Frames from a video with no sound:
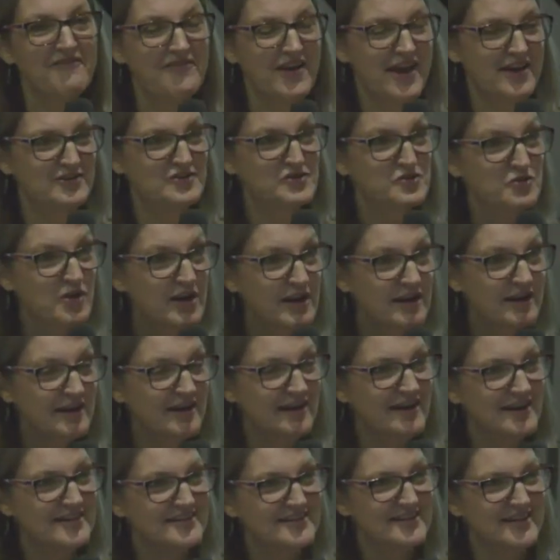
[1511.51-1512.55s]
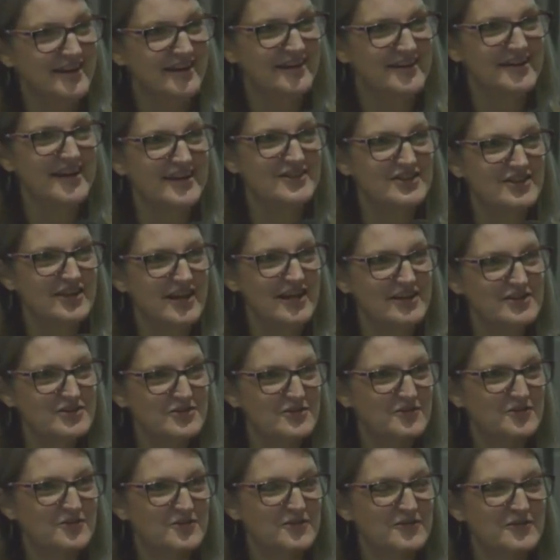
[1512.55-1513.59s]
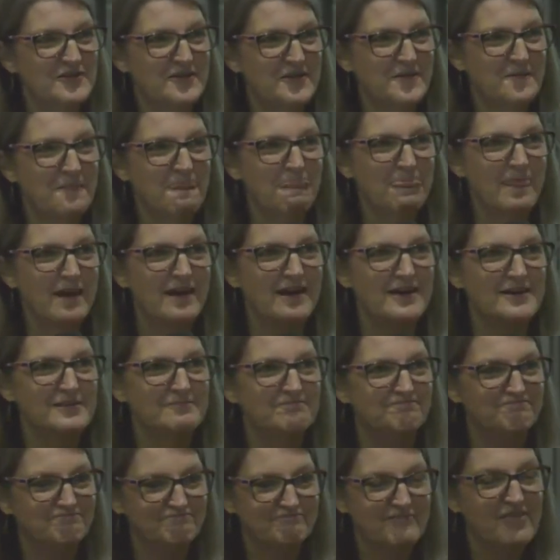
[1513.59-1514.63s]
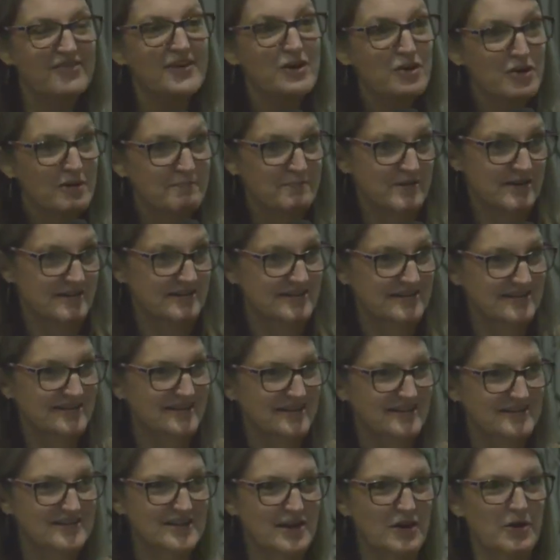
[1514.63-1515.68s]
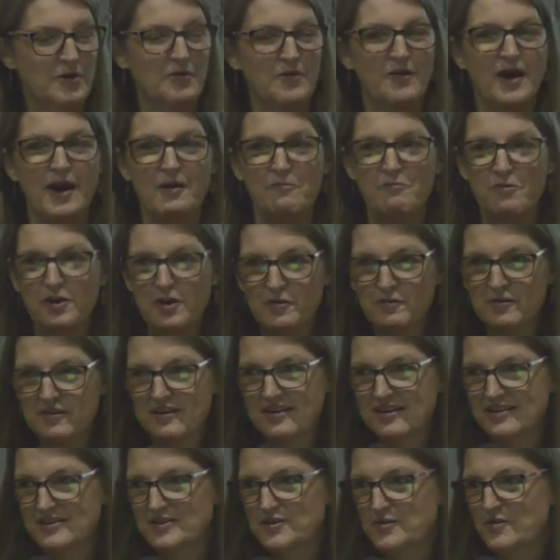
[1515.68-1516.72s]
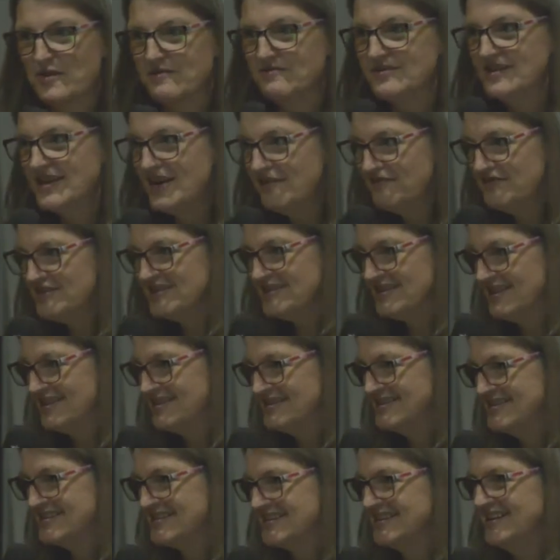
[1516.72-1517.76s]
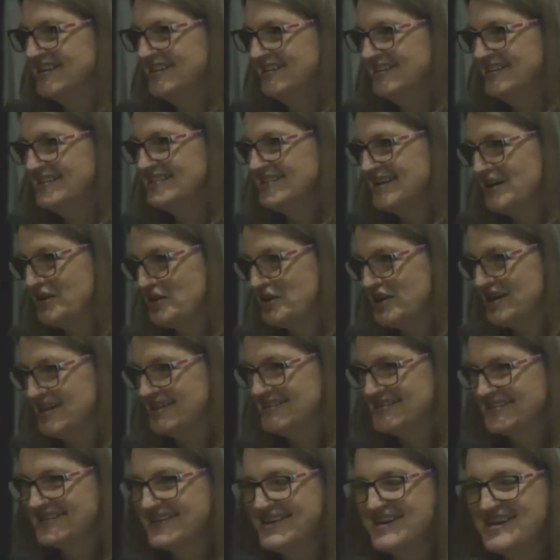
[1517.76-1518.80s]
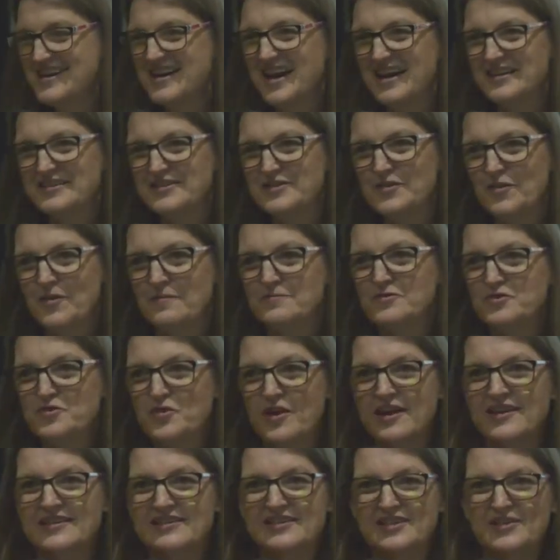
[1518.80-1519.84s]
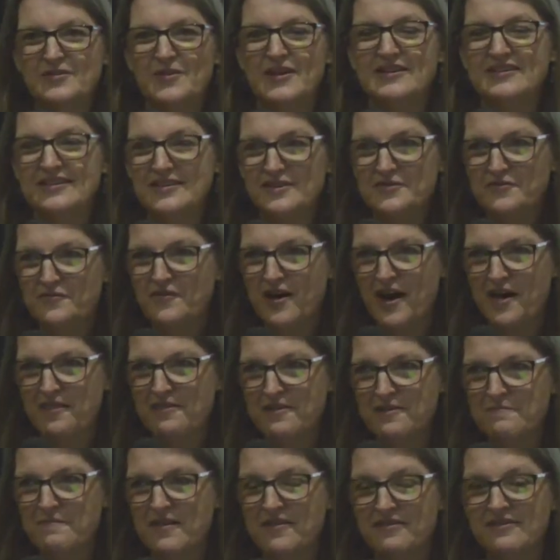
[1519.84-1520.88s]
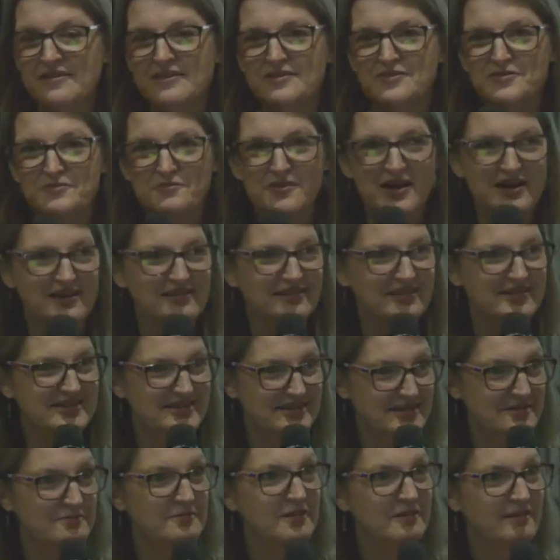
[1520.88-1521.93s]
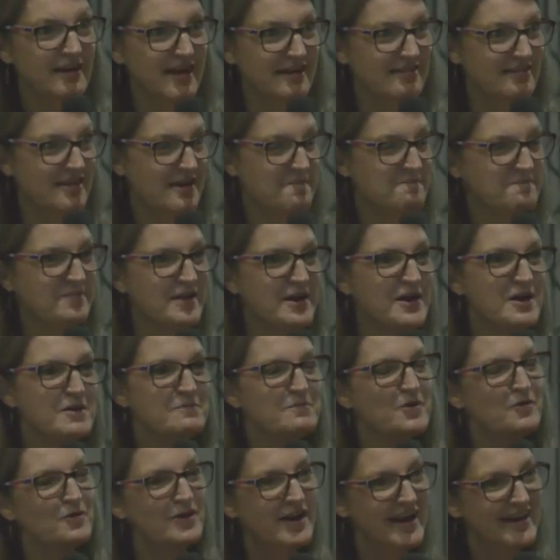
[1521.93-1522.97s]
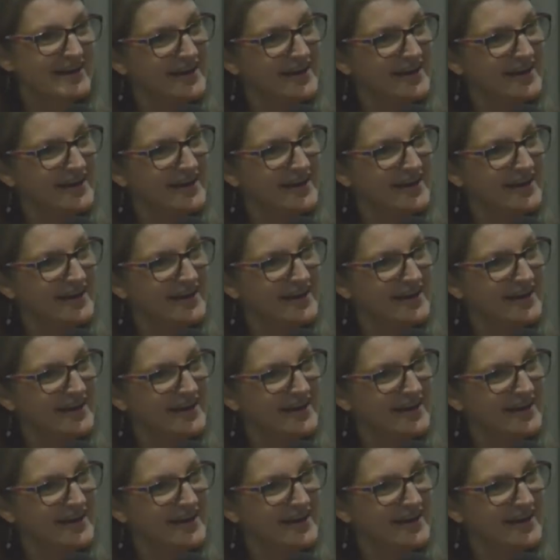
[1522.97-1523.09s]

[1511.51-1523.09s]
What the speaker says: had training as an educational therapist, so I work with kids who have deficits in these areas. And so I'm trained to identify them and then directly stimulate them. But what I